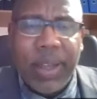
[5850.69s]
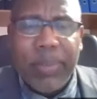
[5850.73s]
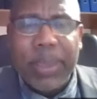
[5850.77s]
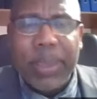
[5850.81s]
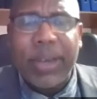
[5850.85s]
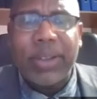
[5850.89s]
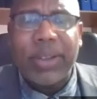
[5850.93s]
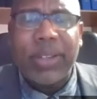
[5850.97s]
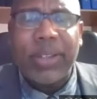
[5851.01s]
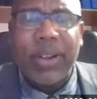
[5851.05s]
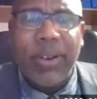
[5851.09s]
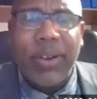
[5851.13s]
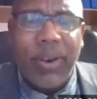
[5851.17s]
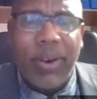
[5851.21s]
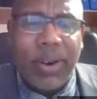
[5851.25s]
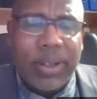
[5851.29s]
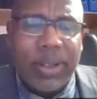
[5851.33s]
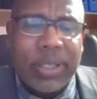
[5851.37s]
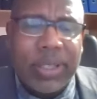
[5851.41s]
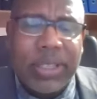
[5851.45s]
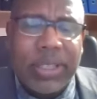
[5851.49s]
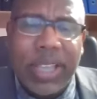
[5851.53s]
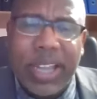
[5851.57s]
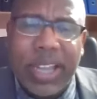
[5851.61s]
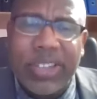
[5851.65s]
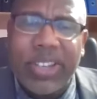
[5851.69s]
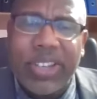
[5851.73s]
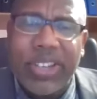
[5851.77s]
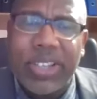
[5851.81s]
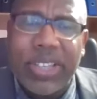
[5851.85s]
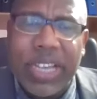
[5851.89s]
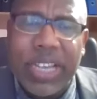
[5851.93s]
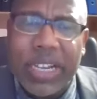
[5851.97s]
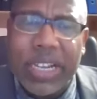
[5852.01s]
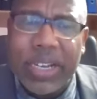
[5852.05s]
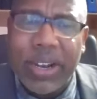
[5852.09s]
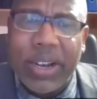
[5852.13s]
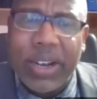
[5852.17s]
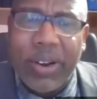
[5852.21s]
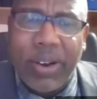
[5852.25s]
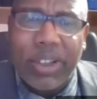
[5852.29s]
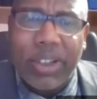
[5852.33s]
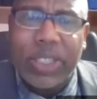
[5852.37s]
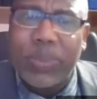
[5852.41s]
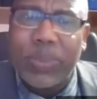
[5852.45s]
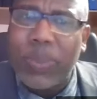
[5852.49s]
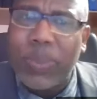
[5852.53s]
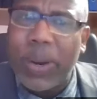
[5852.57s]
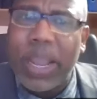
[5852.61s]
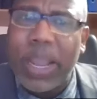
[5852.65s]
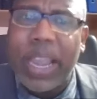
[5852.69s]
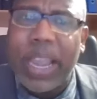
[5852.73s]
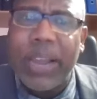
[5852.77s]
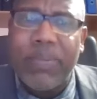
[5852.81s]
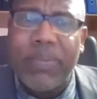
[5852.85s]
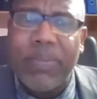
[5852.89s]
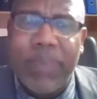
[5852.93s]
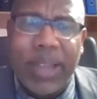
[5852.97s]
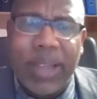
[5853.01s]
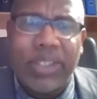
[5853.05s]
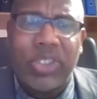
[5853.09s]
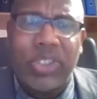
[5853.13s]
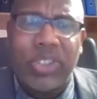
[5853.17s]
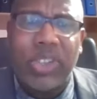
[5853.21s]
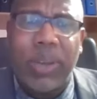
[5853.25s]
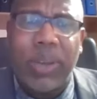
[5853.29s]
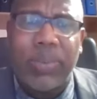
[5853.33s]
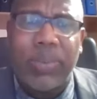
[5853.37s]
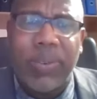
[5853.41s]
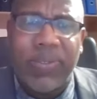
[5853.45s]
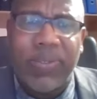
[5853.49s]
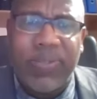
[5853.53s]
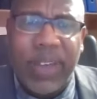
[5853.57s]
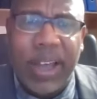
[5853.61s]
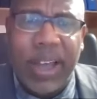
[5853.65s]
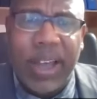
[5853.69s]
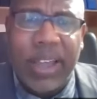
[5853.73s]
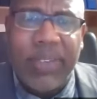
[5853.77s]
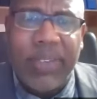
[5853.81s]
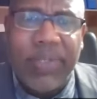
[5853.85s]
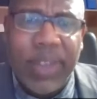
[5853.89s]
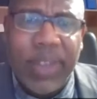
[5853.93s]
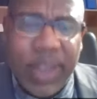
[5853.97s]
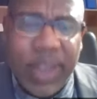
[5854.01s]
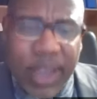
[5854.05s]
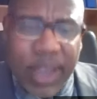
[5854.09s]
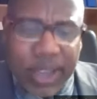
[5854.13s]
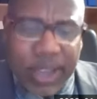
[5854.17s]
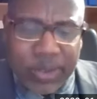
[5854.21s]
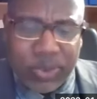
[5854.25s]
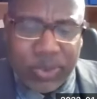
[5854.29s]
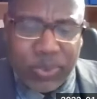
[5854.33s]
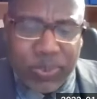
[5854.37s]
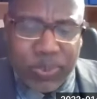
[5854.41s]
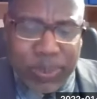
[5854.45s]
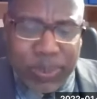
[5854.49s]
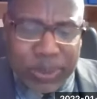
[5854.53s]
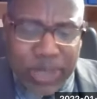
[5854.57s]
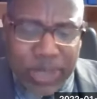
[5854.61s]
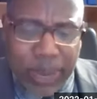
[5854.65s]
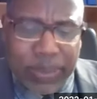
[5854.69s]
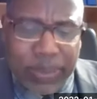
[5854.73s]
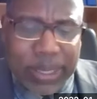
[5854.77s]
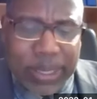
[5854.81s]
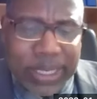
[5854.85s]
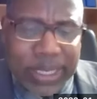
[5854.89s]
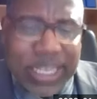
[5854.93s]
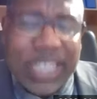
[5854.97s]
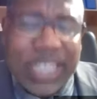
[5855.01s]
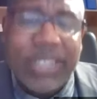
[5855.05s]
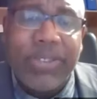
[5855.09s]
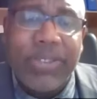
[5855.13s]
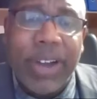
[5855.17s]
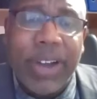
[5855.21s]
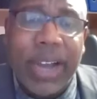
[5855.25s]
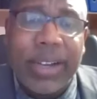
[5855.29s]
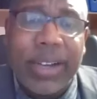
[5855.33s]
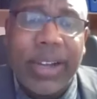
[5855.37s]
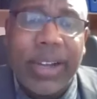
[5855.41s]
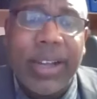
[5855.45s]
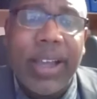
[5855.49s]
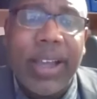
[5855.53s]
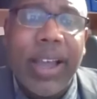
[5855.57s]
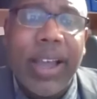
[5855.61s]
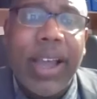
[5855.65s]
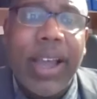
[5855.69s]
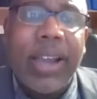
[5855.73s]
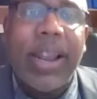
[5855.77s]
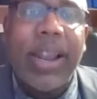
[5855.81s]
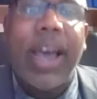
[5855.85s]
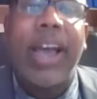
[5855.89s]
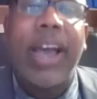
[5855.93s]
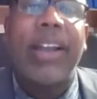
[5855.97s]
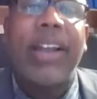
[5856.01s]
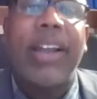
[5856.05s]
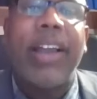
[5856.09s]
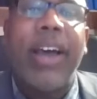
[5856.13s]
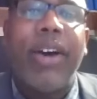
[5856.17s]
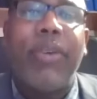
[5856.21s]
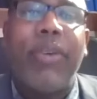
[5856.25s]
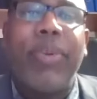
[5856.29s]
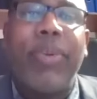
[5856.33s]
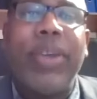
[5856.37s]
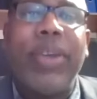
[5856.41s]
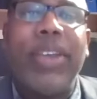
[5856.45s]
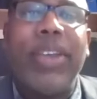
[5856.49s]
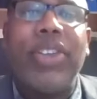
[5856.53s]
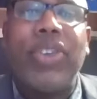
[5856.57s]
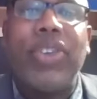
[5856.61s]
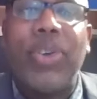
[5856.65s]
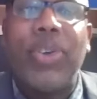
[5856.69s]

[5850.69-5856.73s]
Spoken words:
Because the Lord tells us in the Lord's Prayer in Matthew chapter 6, that we